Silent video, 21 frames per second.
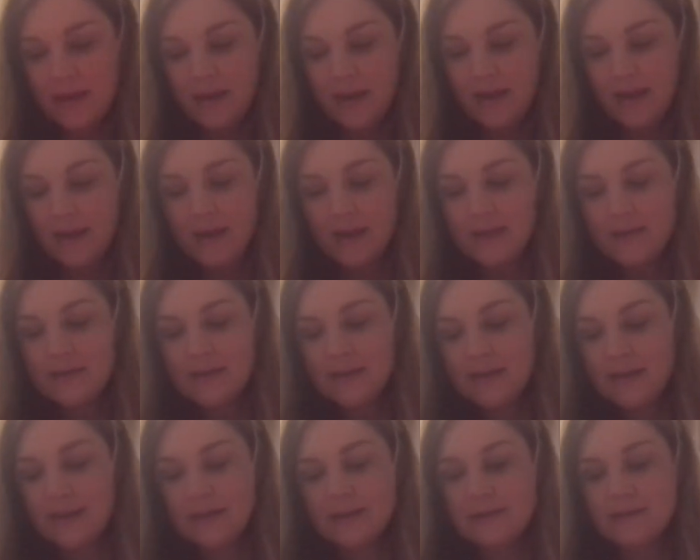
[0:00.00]
And
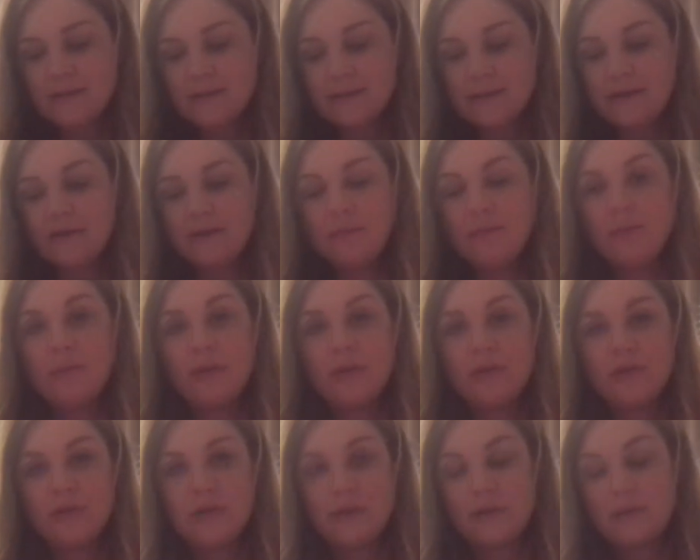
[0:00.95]
got some
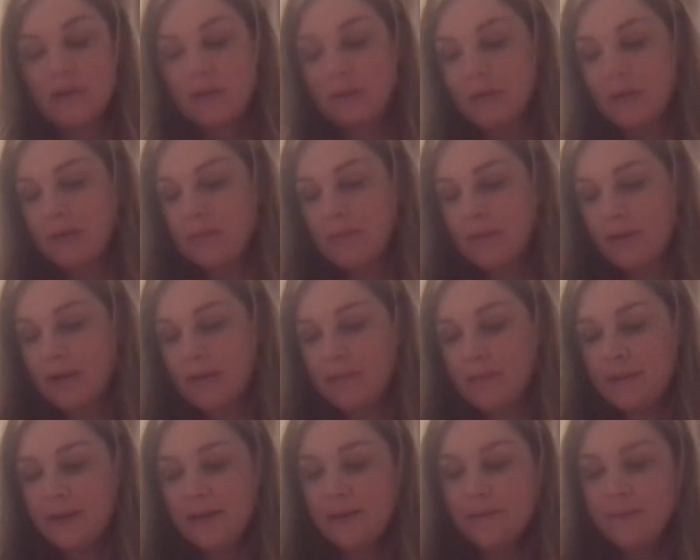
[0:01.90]
lotion that my mom bought
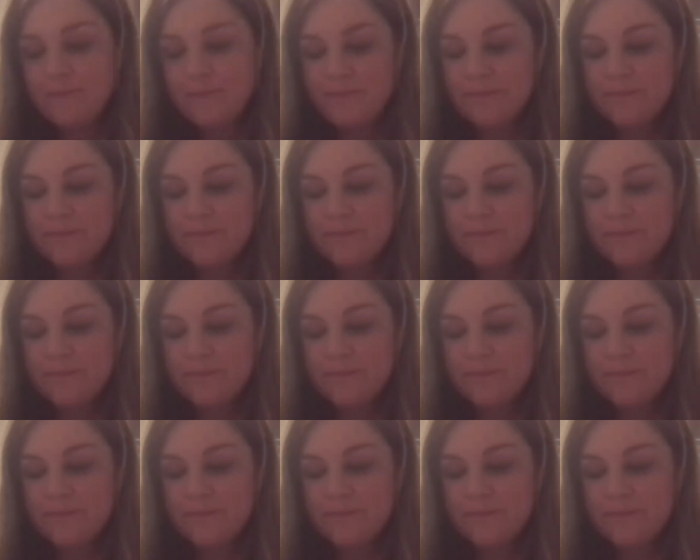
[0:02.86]
me.